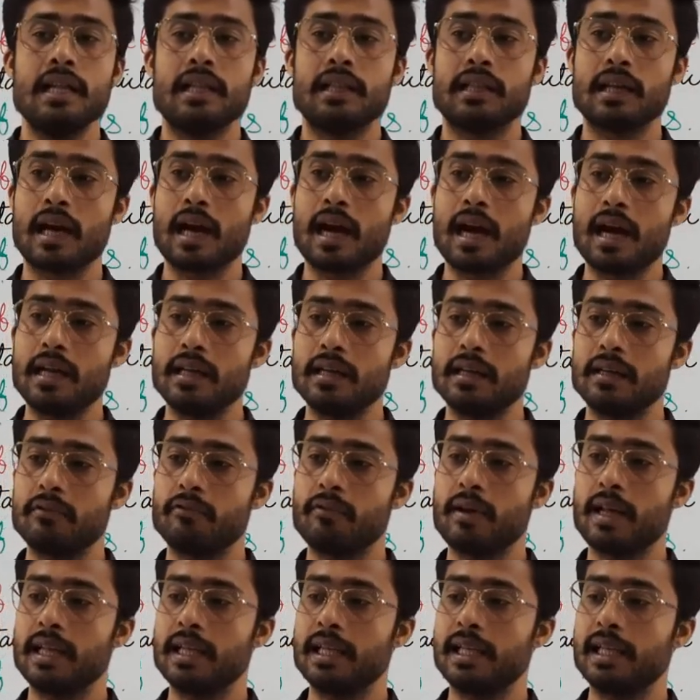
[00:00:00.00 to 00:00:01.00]
The iron,
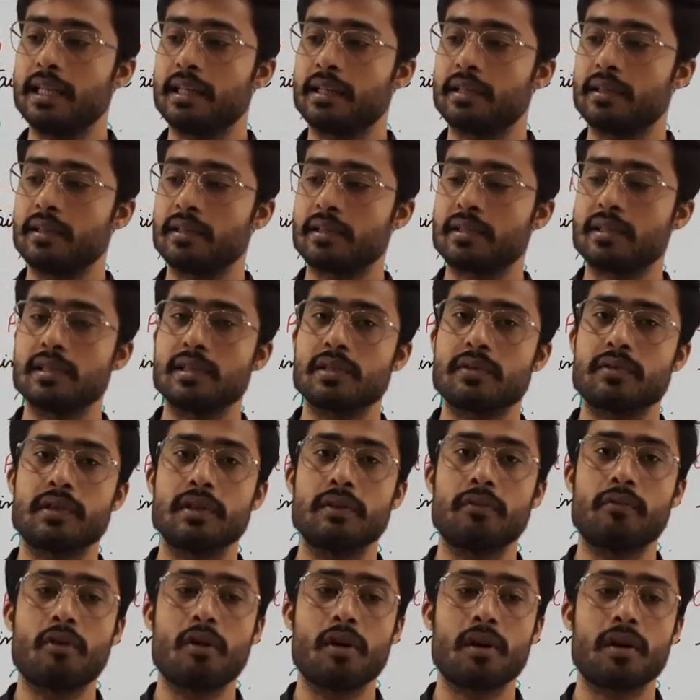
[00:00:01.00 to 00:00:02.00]
when it touches
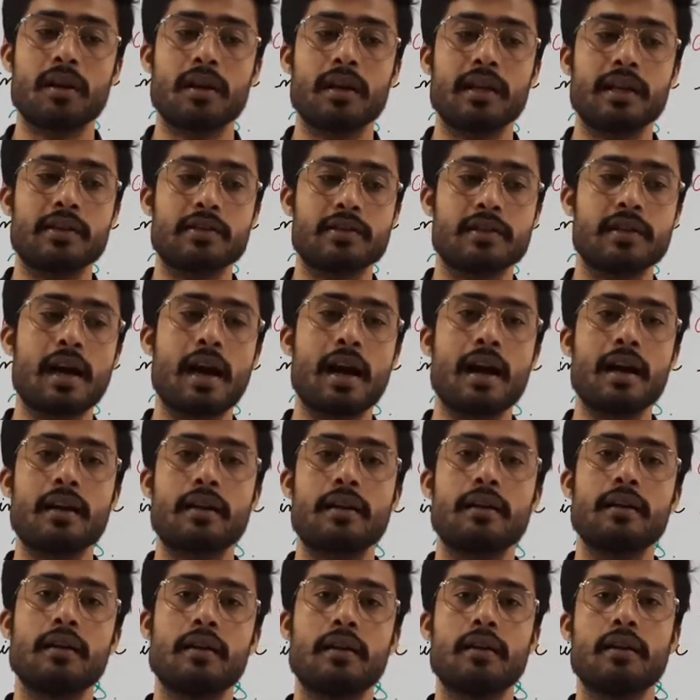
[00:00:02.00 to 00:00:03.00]
the water, it
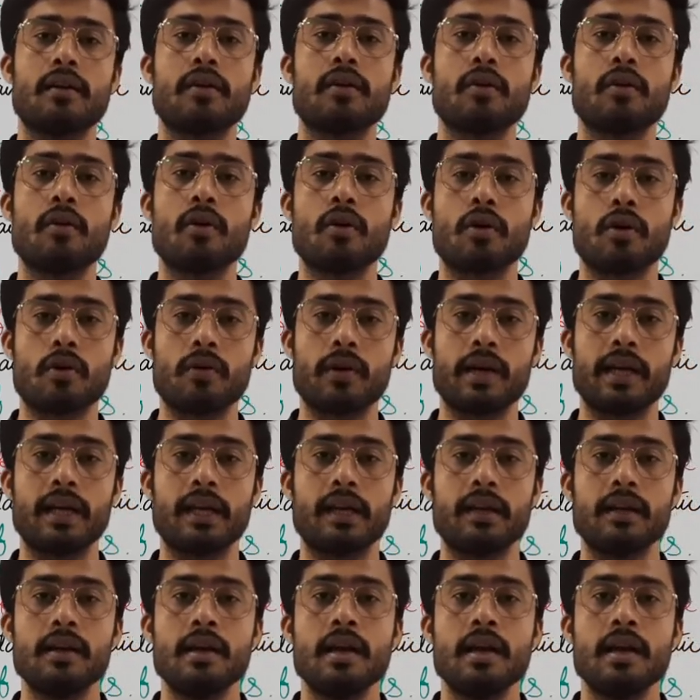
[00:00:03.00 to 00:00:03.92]
start corroding.